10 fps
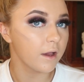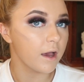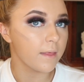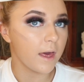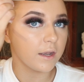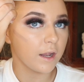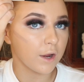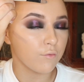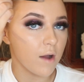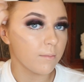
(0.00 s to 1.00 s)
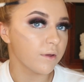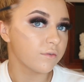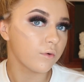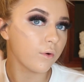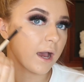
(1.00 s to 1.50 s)
And then like around my
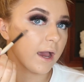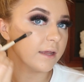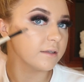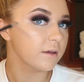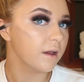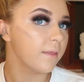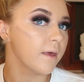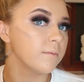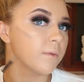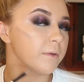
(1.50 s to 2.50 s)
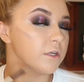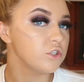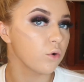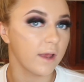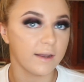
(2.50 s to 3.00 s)
forehead and then for my
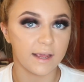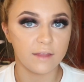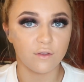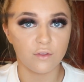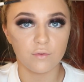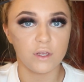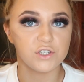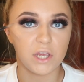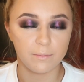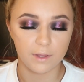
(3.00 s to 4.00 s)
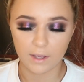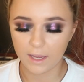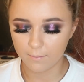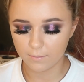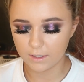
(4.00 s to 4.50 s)
jawline, like in the three shape that
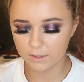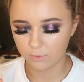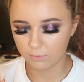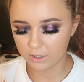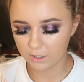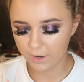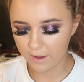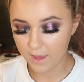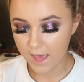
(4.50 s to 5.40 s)
Kim does normally do it.